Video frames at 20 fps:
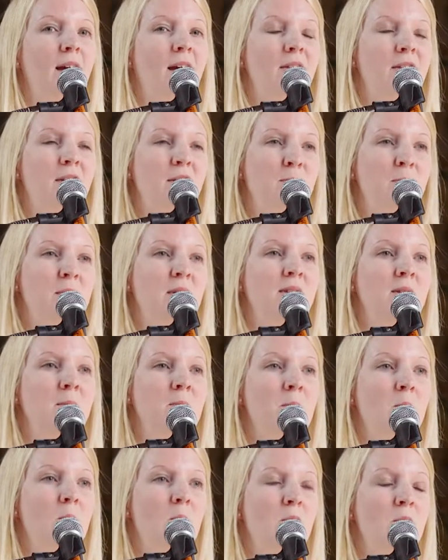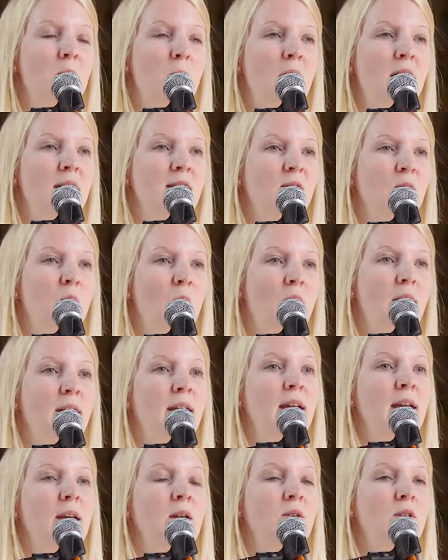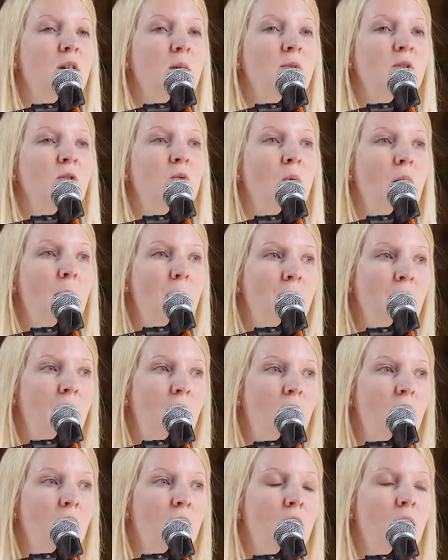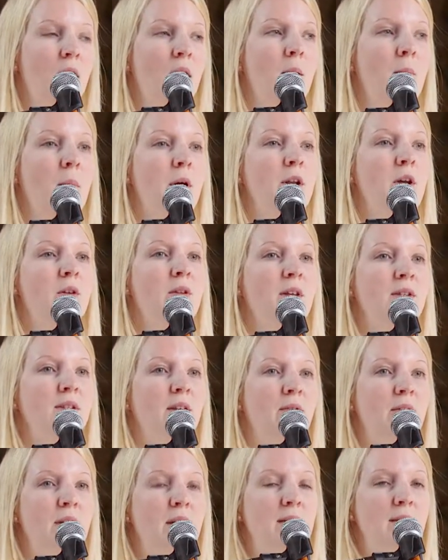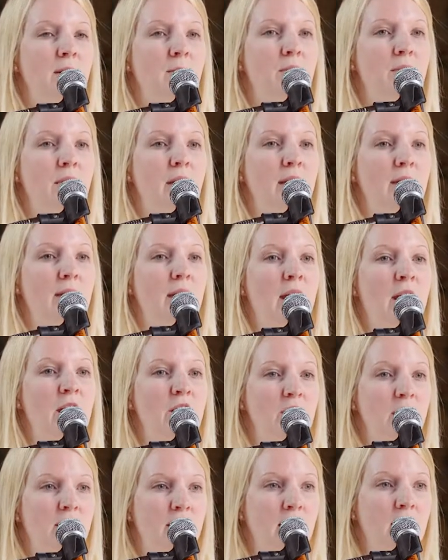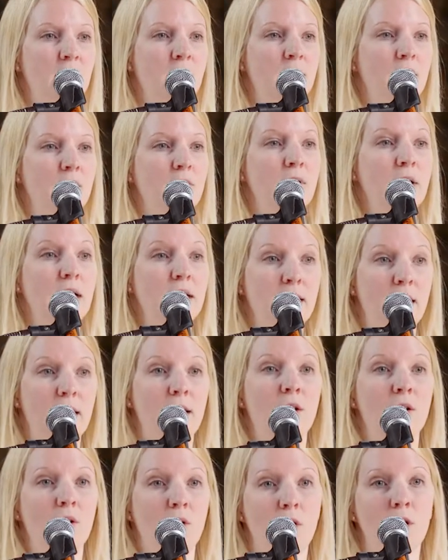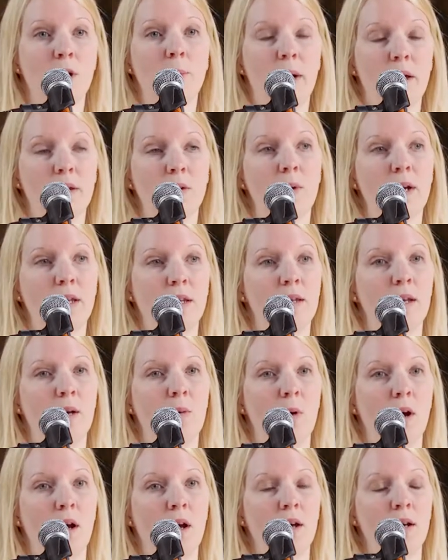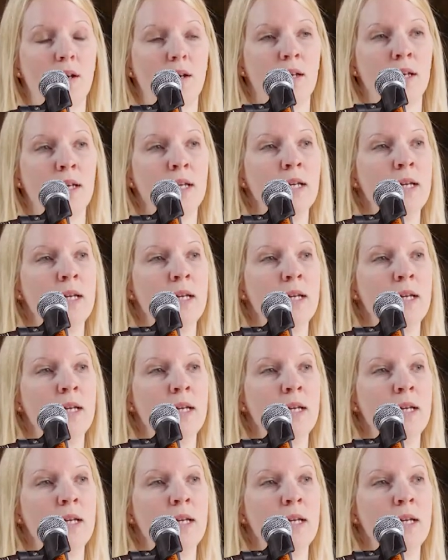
there's been some ways of working in terms of webinar. I know that's definitely something that NHS England have really taken on about the way that they work.